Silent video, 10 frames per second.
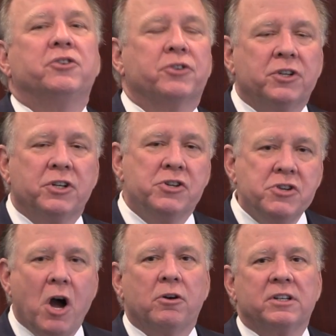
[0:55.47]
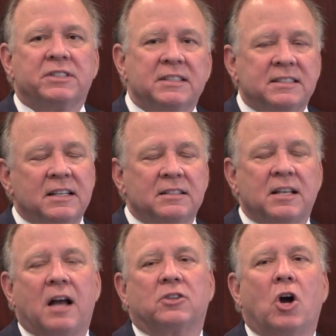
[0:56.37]
you're going to notice that since
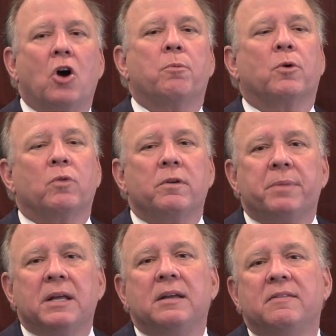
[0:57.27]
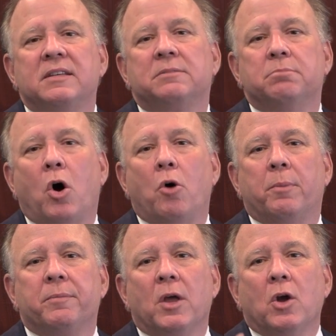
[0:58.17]
October, we've been in this
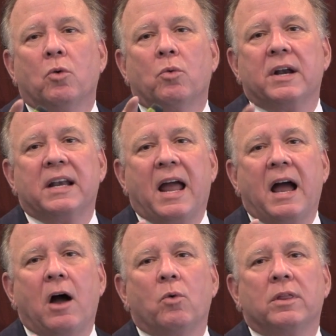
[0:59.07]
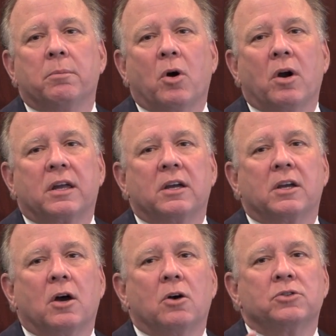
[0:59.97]
moment where now when the market
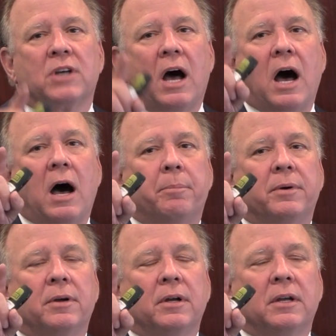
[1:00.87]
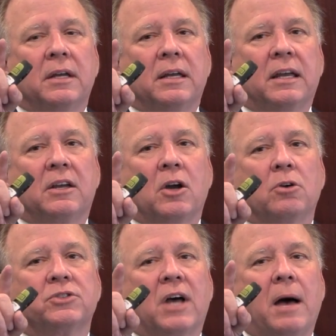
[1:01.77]
goes up, it
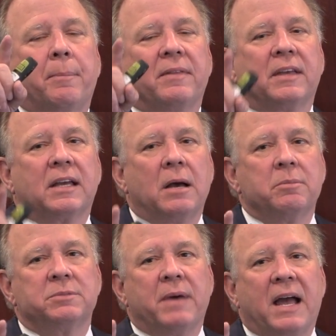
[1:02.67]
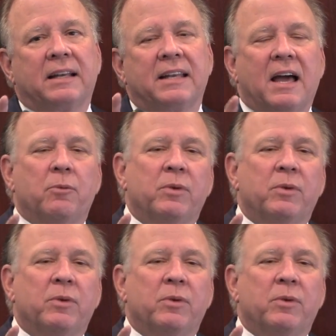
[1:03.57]
goes up and then comes back down.